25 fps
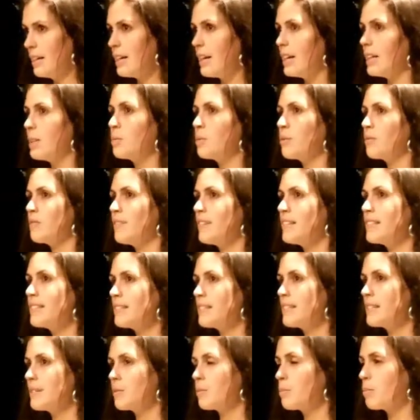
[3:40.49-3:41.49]
And the
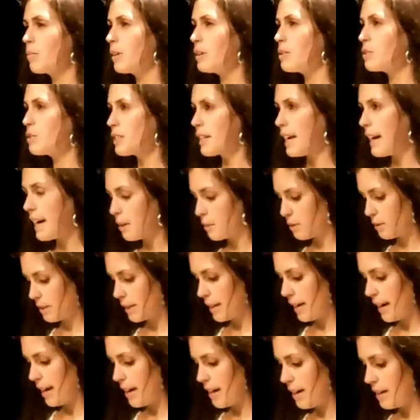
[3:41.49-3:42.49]
preventative approach to
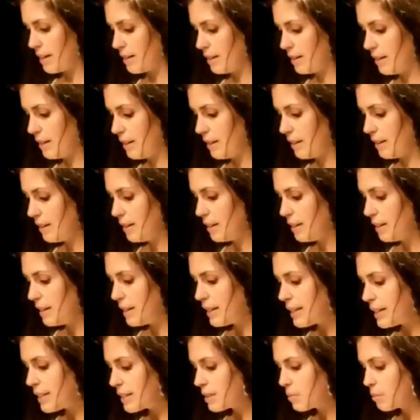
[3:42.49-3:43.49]
healthcare
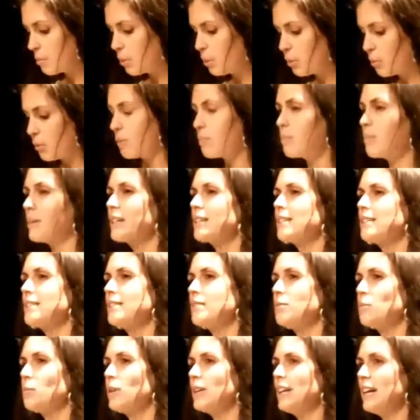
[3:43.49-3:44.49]
is important
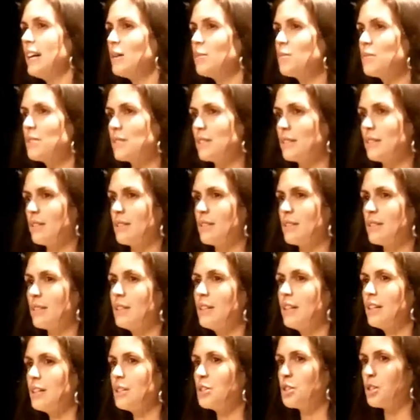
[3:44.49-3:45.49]
because we help to
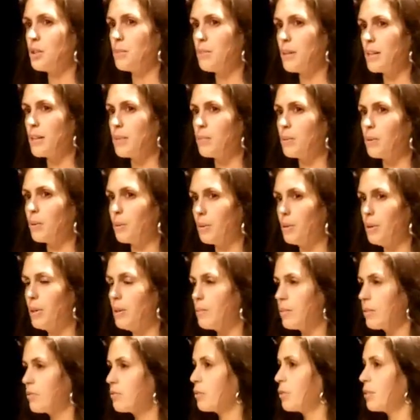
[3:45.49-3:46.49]
nurture people
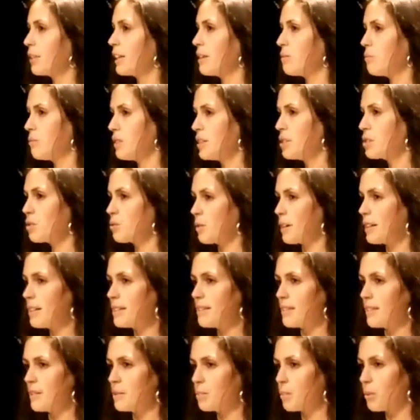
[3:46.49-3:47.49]
before they reach
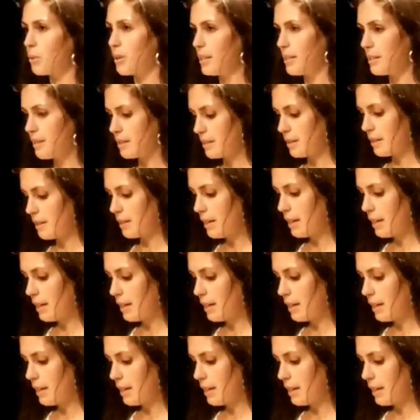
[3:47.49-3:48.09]
crisis point.